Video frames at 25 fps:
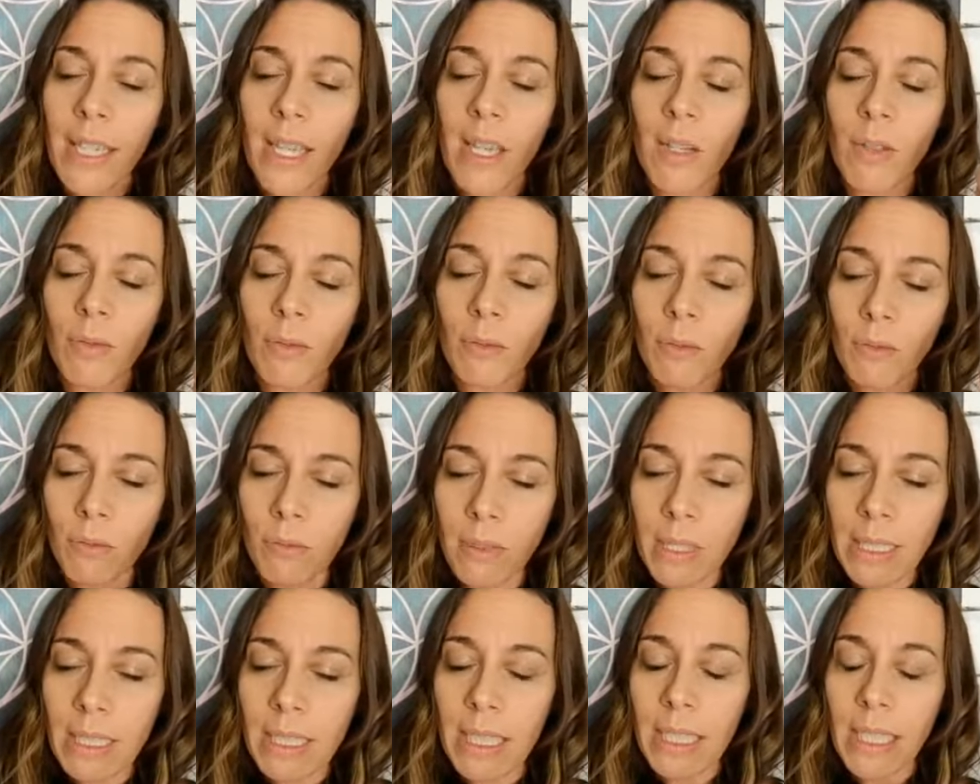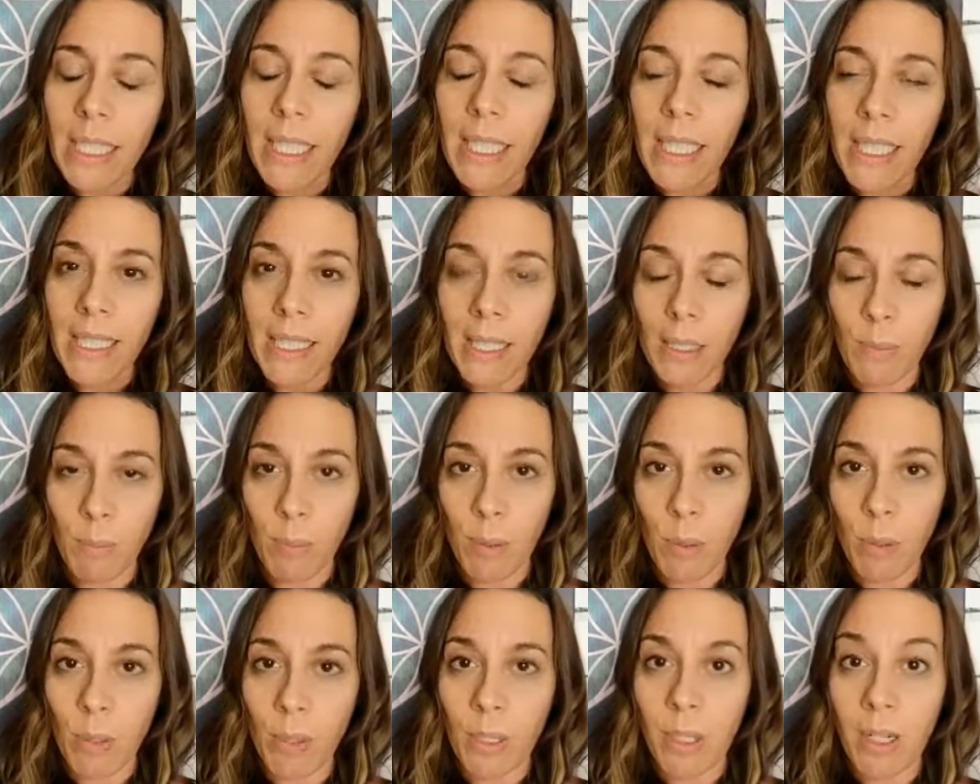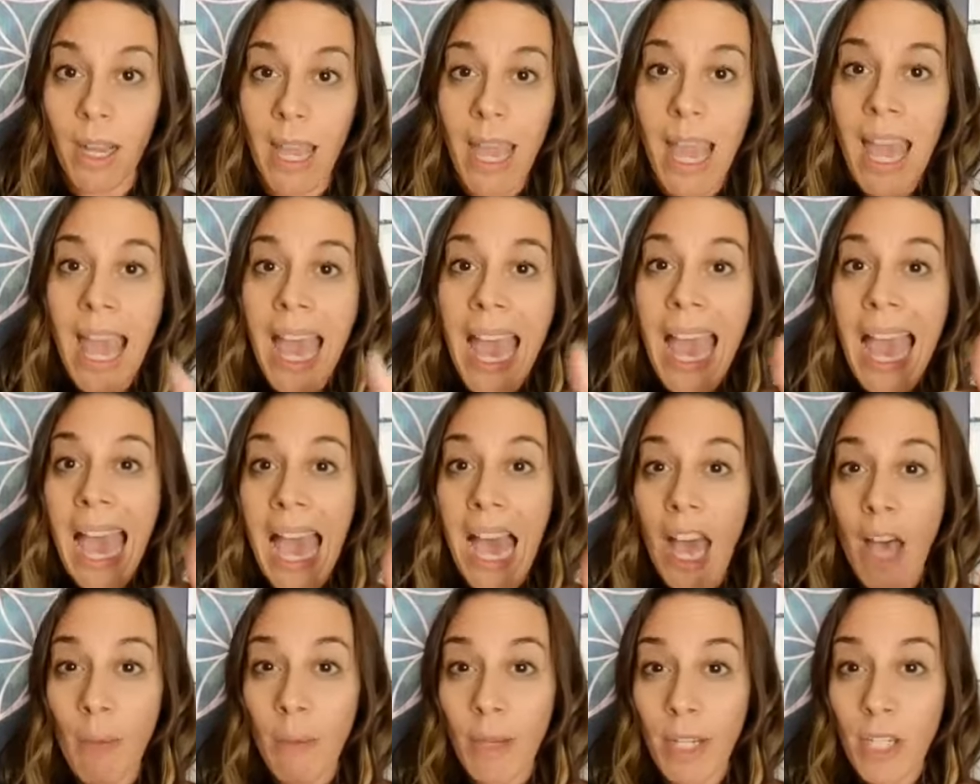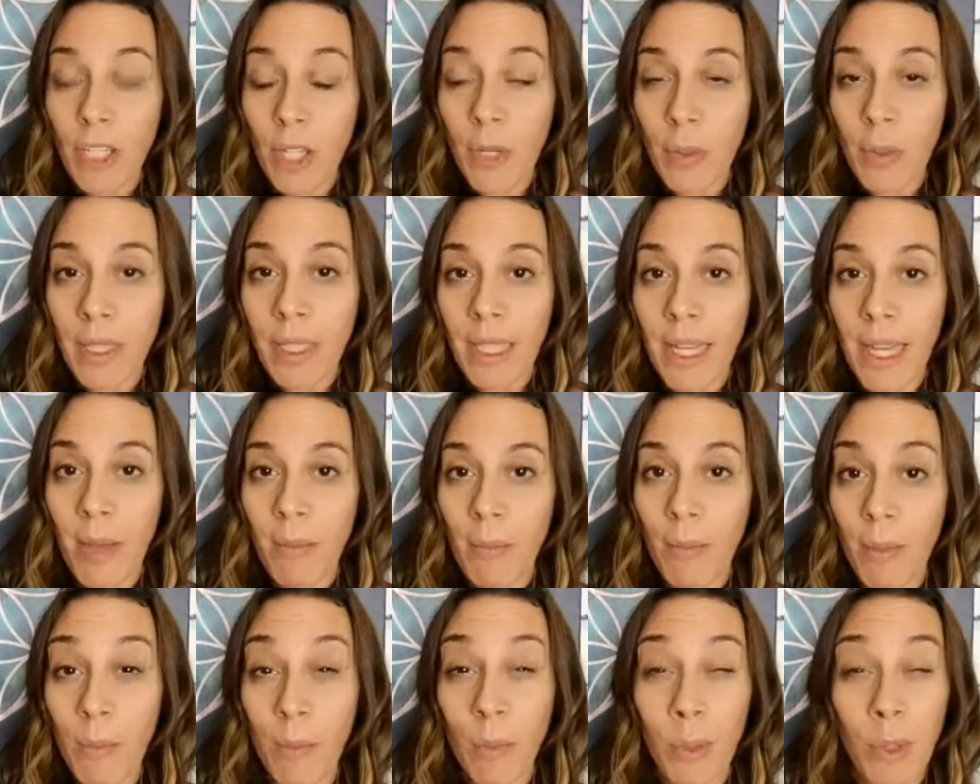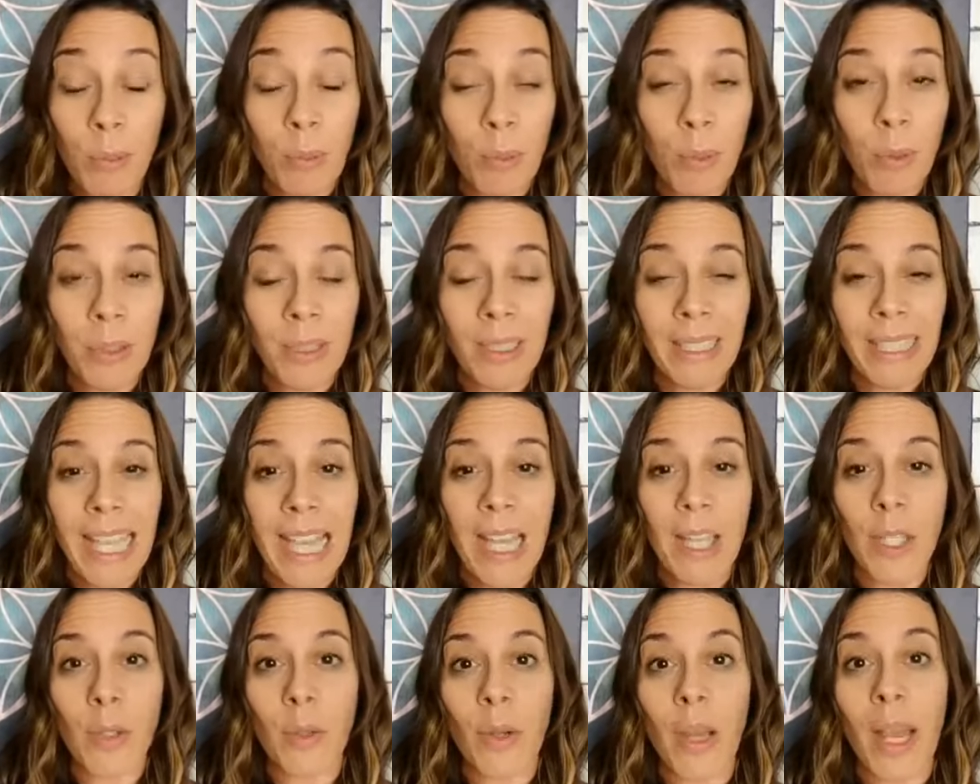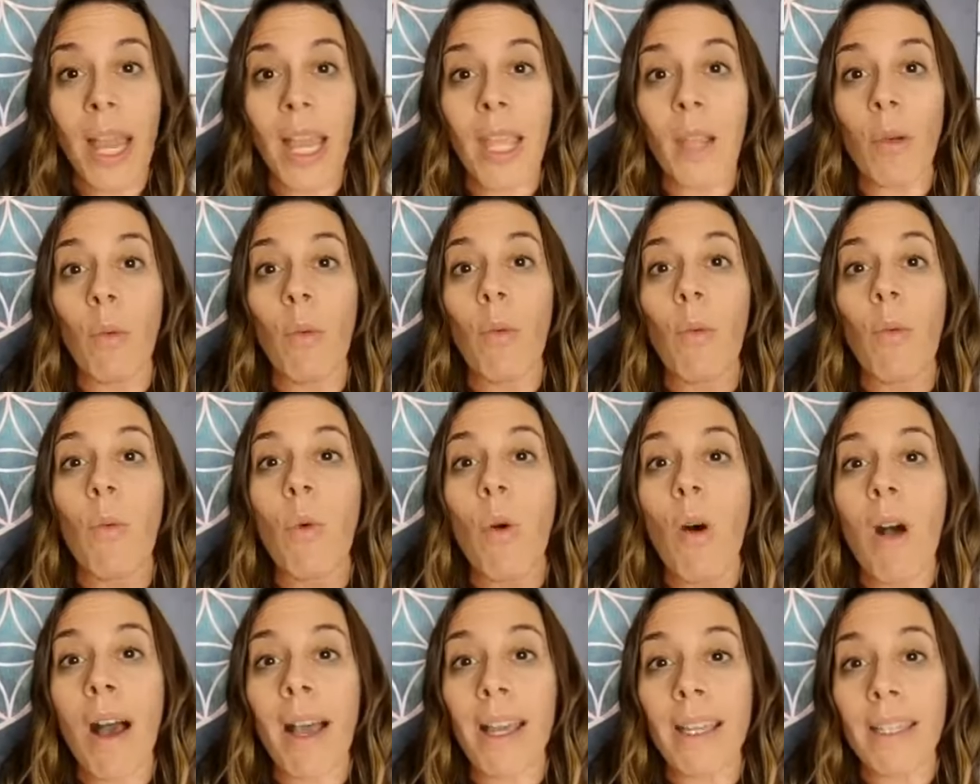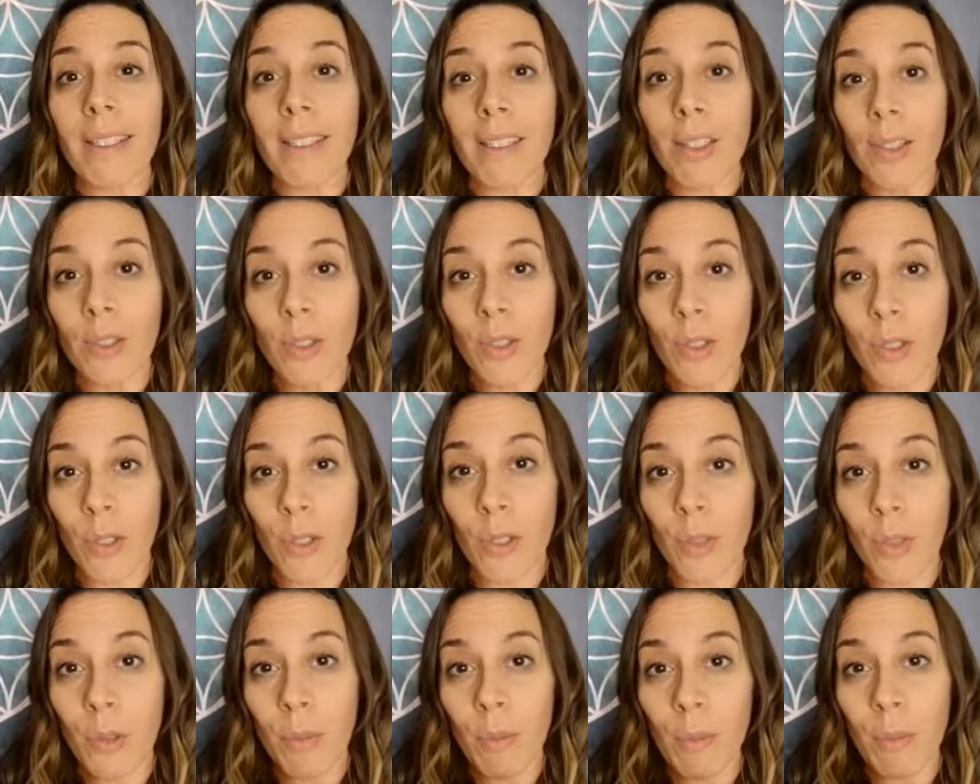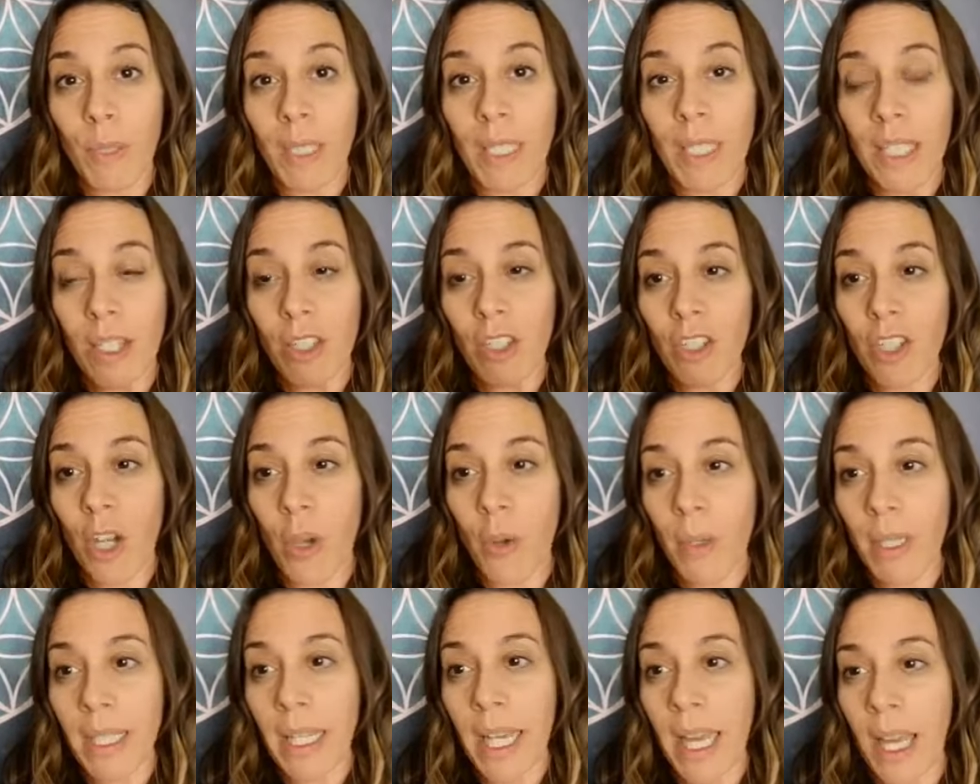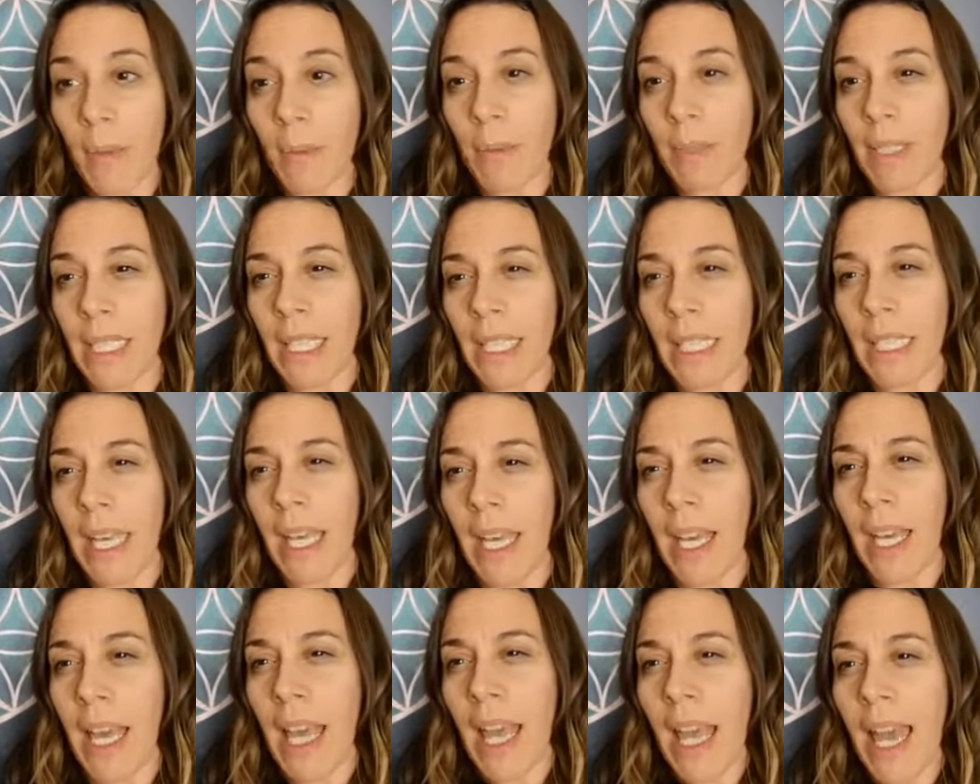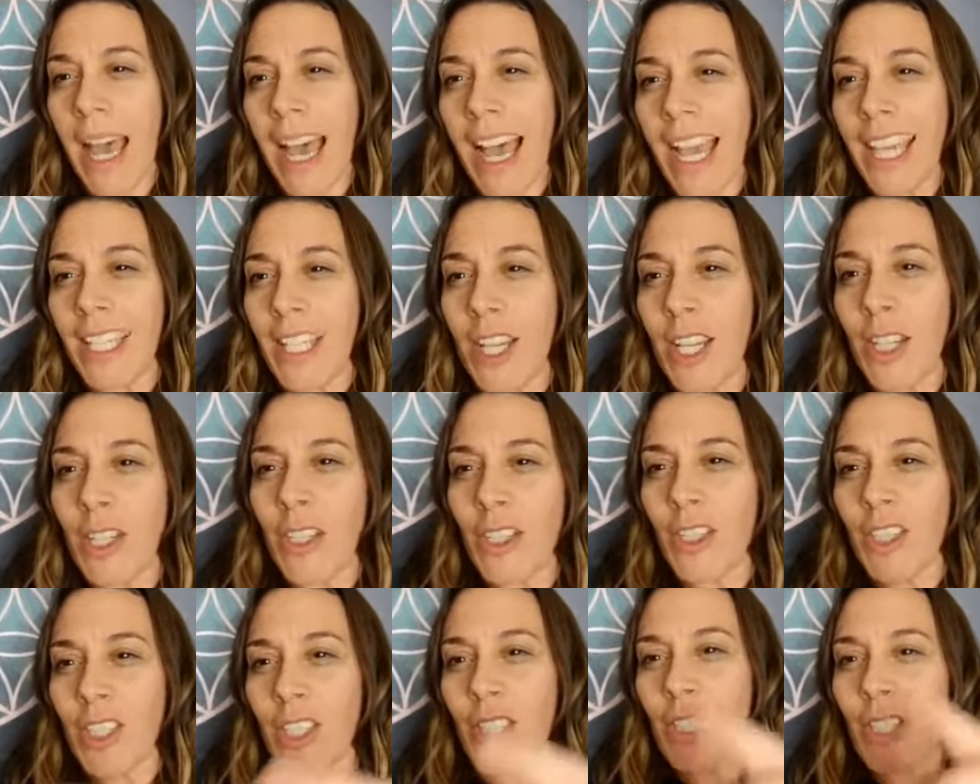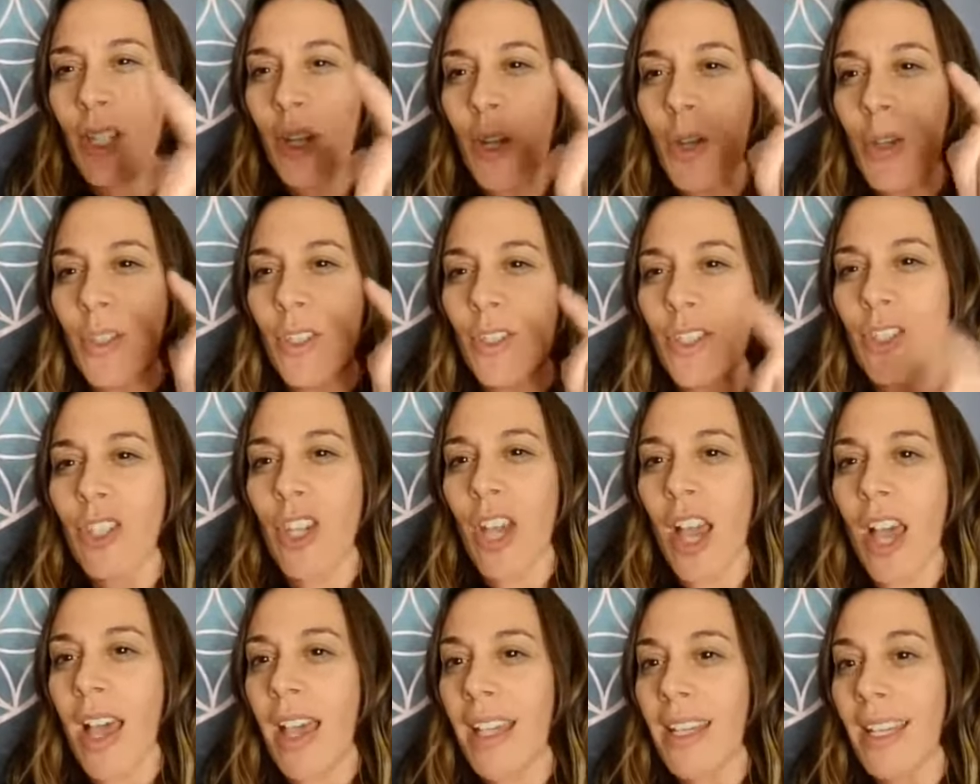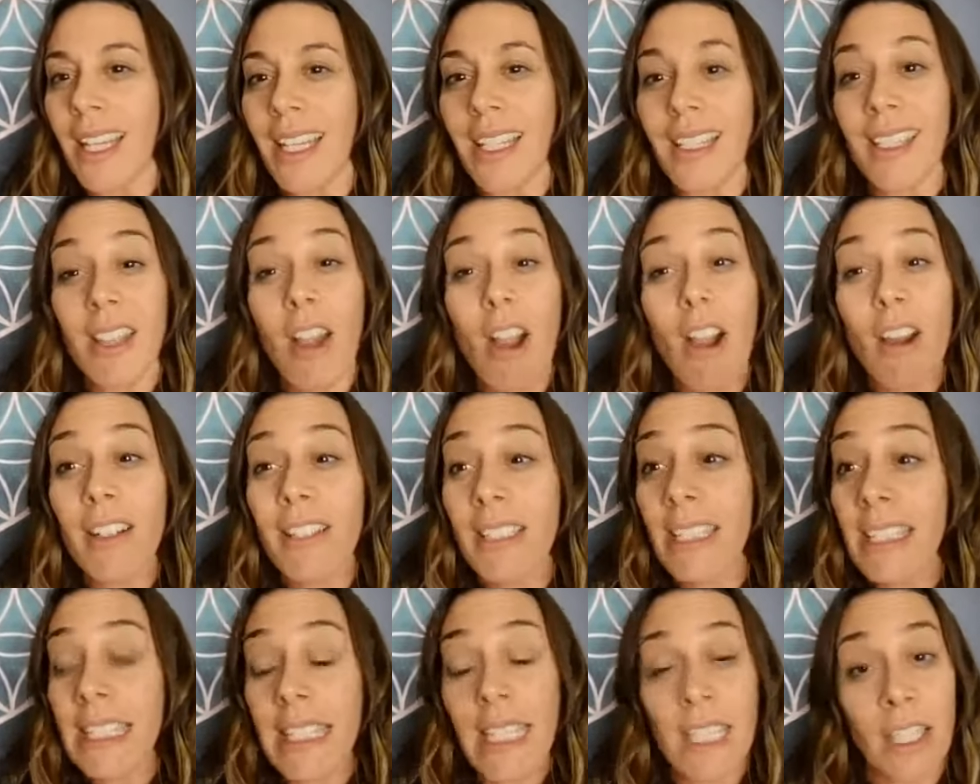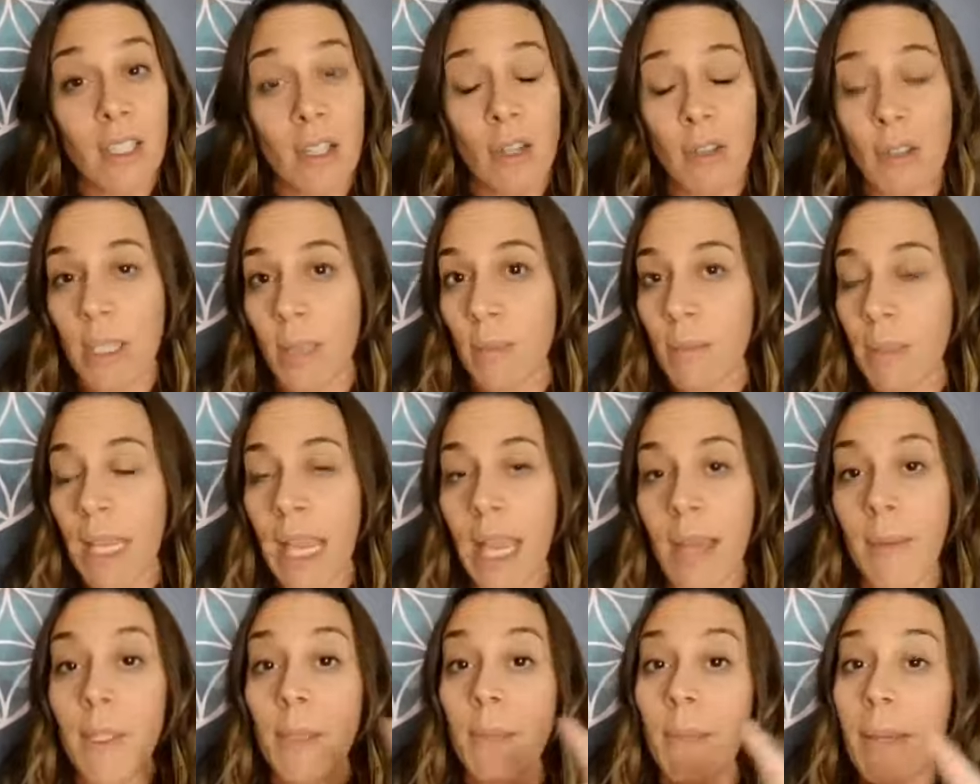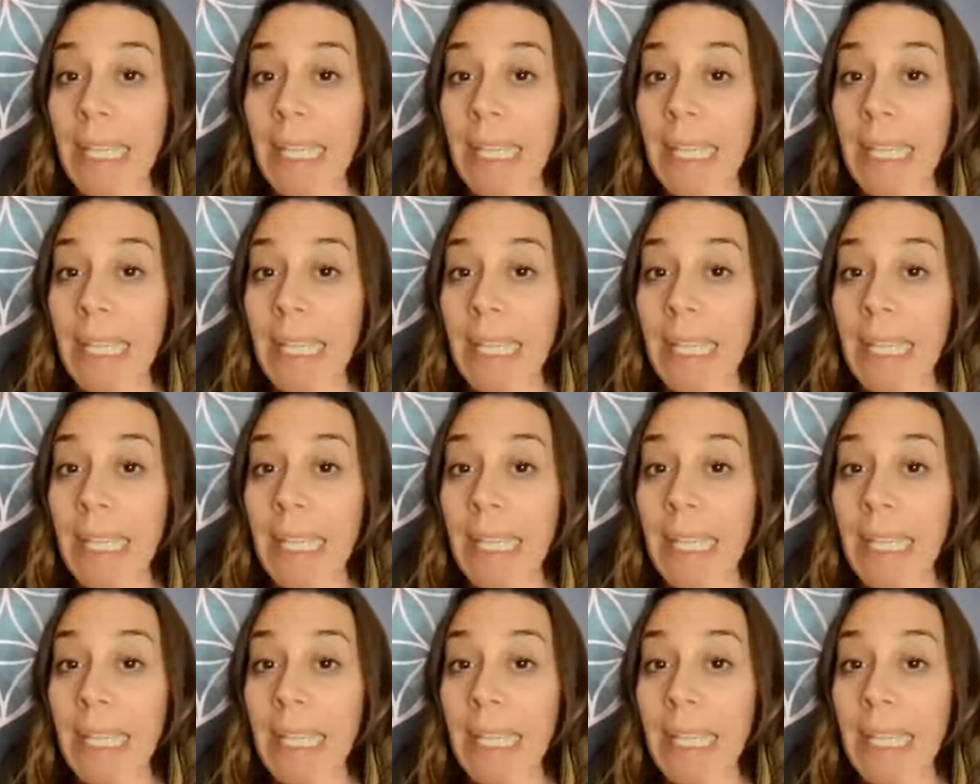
and really explore how am I showing up? But more importantly, how do I want to be showing up? Dina, I know you just told John it's hard to say no sometimes.